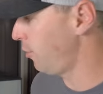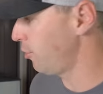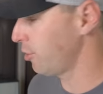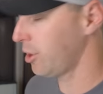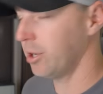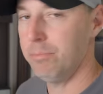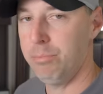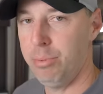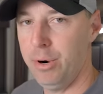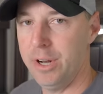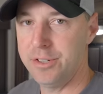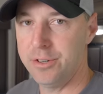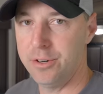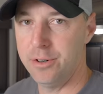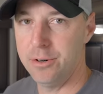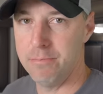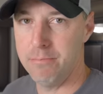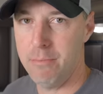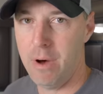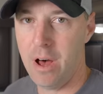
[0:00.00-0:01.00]
volt
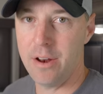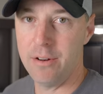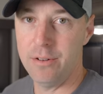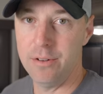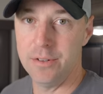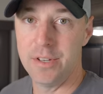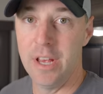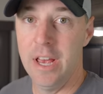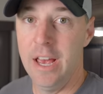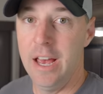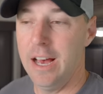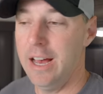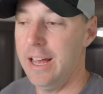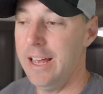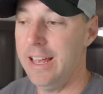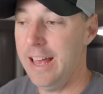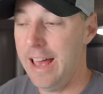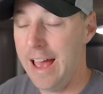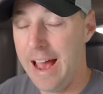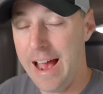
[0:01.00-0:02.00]
compressor models, uh,
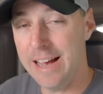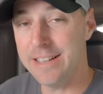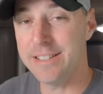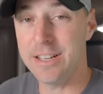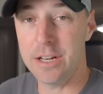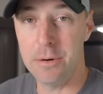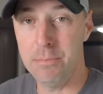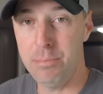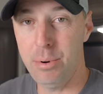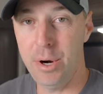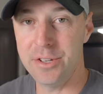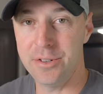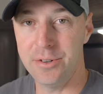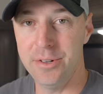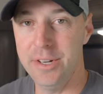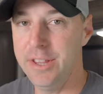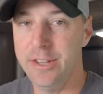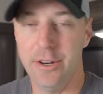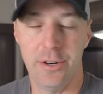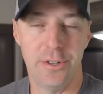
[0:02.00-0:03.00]
it has a
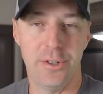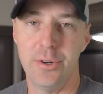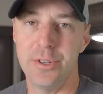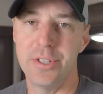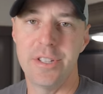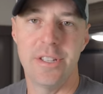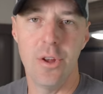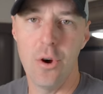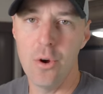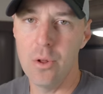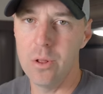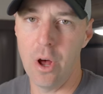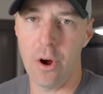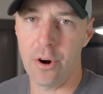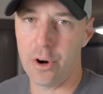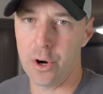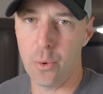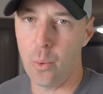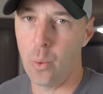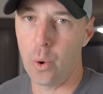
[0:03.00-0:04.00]
compressor in there, so it's no
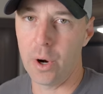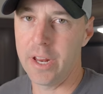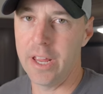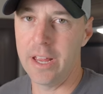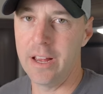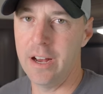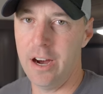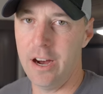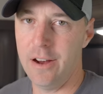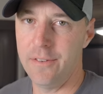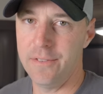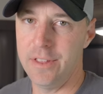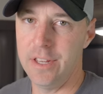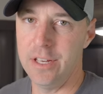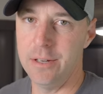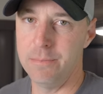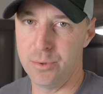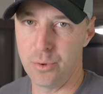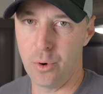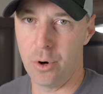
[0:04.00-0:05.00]
longer working off
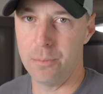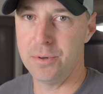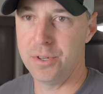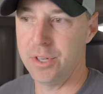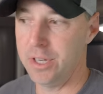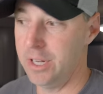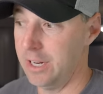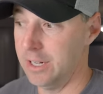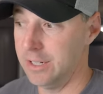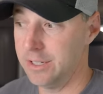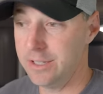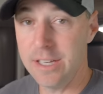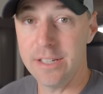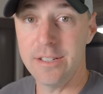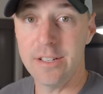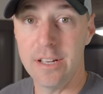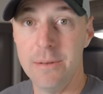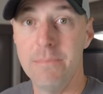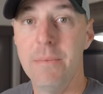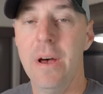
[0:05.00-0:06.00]
the absorption
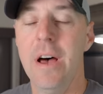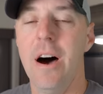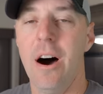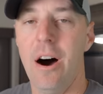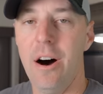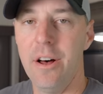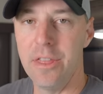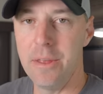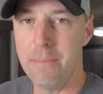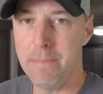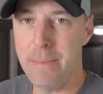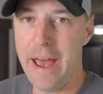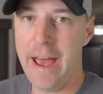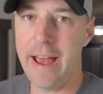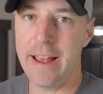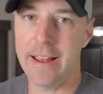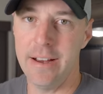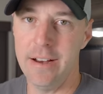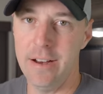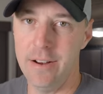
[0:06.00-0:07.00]
system on the
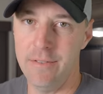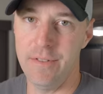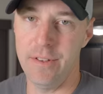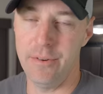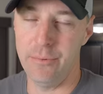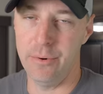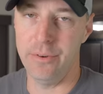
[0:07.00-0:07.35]
back of the